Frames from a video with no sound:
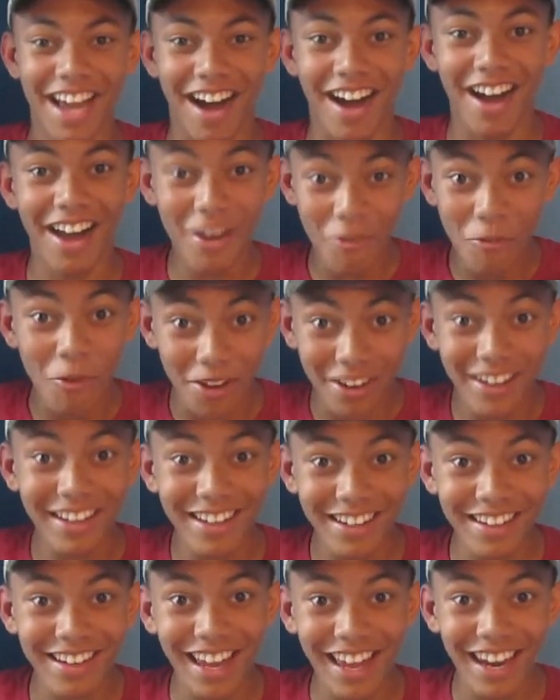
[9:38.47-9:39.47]
I
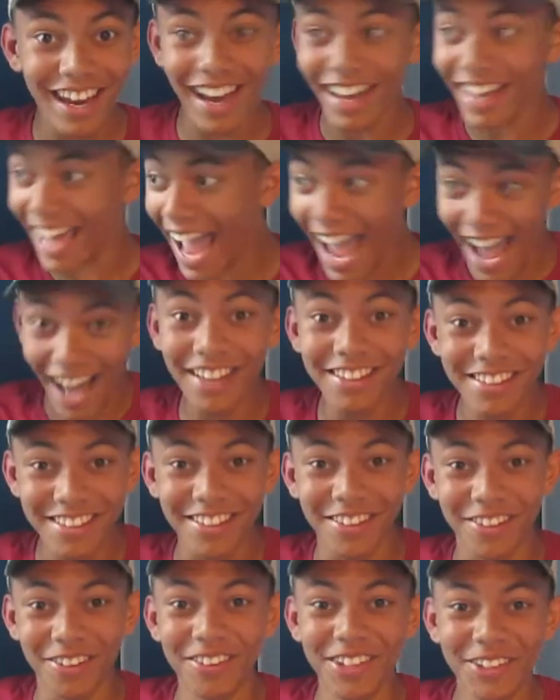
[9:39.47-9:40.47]
wouldn't, and I had
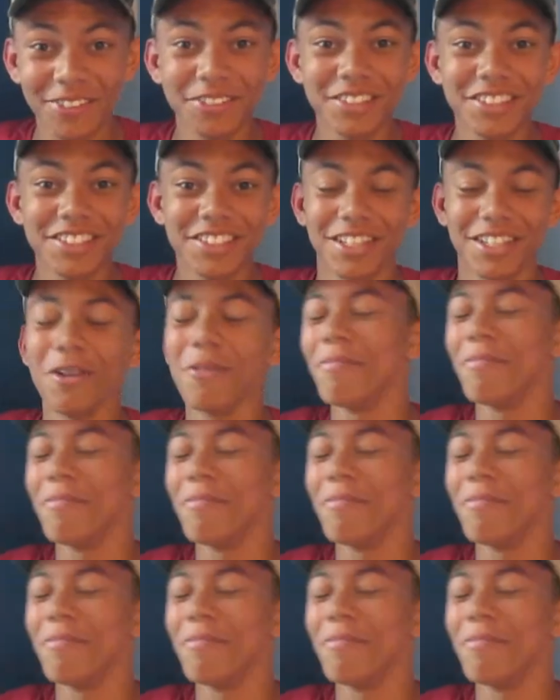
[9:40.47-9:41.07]
to. It was so